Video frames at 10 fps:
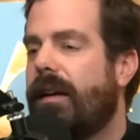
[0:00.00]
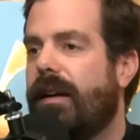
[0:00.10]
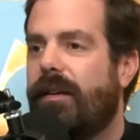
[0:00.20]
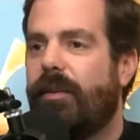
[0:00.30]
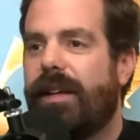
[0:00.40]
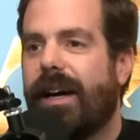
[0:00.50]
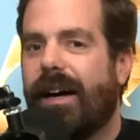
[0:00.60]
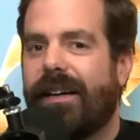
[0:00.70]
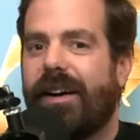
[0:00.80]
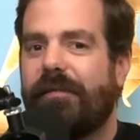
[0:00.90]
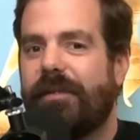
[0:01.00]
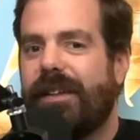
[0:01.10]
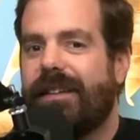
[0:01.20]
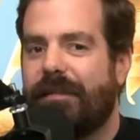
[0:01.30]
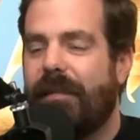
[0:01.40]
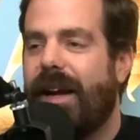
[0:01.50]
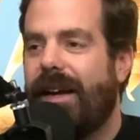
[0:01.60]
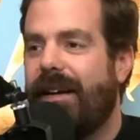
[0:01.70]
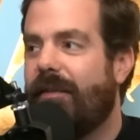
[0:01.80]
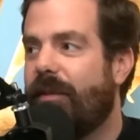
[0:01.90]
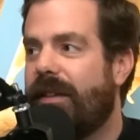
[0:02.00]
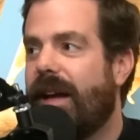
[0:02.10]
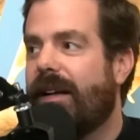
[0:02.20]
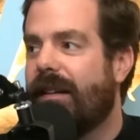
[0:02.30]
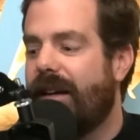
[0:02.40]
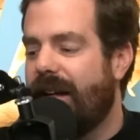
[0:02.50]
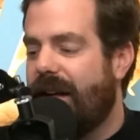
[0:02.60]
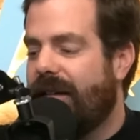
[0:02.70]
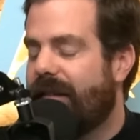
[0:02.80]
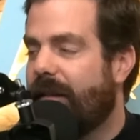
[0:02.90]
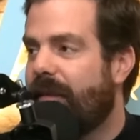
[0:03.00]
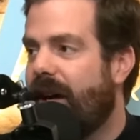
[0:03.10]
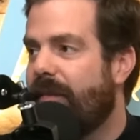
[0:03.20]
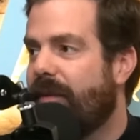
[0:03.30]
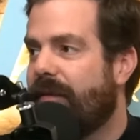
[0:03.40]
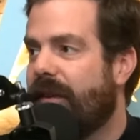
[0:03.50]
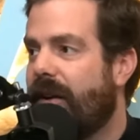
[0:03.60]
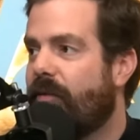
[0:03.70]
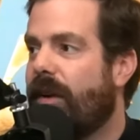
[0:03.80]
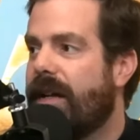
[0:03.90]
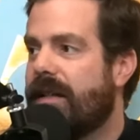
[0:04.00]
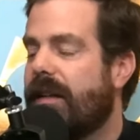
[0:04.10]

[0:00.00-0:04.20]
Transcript: and we got cufflinks made with that, like in some type of like resin,